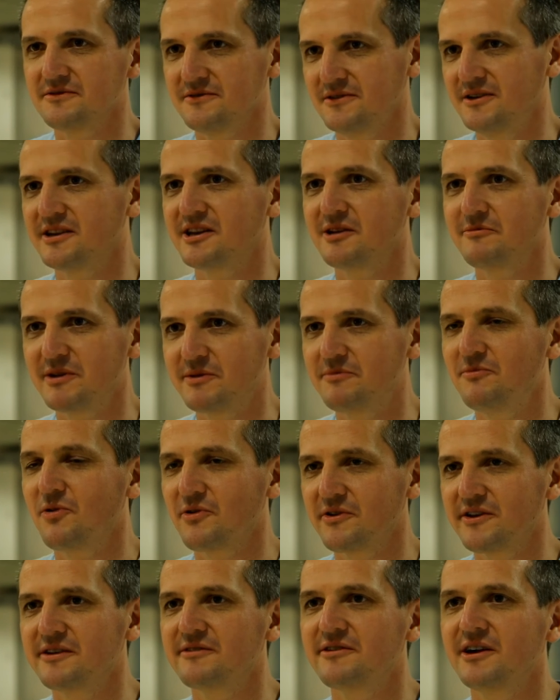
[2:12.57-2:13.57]
a little bit
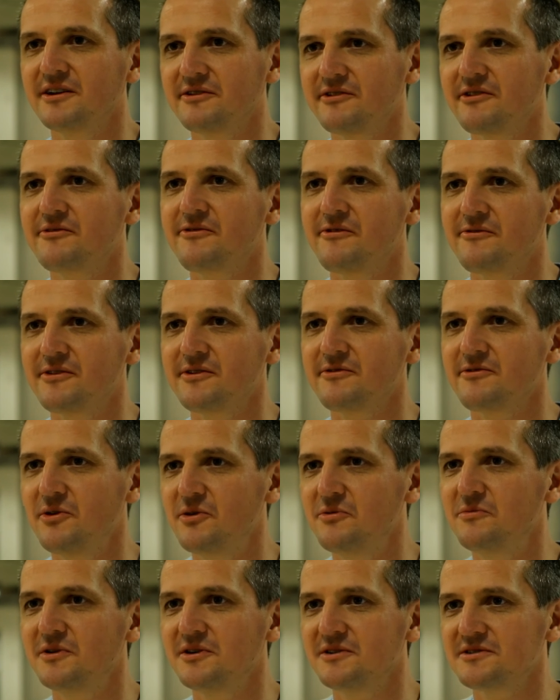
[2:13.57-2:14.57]
more than 150
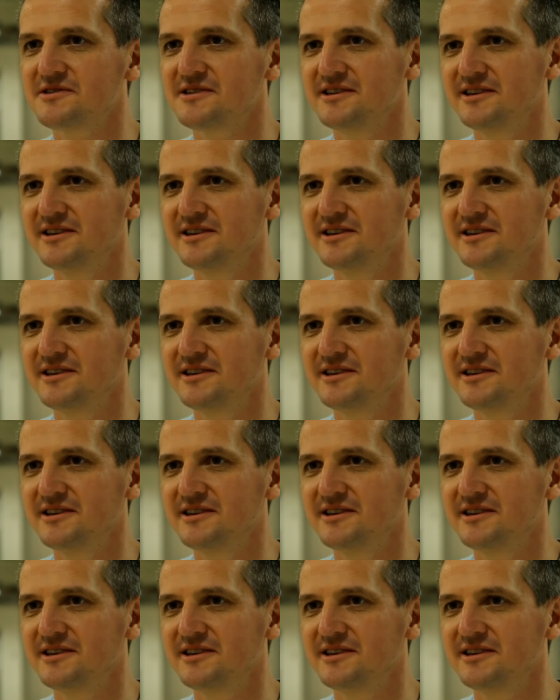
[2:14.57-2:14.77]
robots